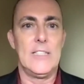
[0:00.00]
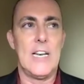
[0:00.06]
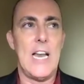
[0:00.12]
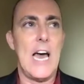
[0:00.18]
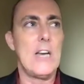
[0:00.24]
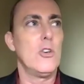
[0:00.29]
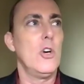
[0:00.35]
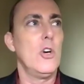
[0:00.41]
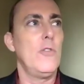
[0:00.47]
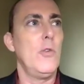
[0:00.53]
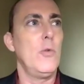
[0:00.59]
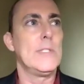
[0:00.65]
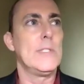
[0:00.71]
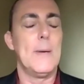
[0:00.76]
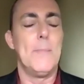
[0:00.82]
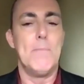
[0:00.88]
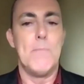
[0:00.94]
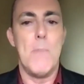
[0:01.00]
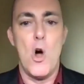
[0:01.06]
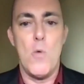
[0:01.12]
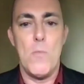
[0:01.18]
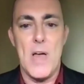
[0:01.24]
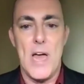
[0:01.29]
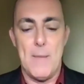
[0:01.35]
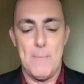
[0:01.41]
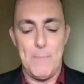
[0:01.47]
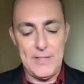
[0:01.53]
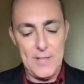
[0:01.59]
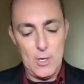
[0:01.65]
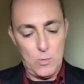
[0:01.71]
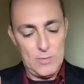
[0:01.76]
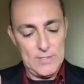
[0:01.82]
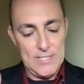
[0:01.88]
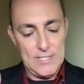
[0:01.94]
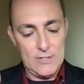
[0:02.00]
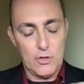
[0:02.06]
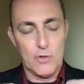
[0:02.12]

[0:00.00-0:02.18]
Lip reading: and I don't know if it was a moment, but there was this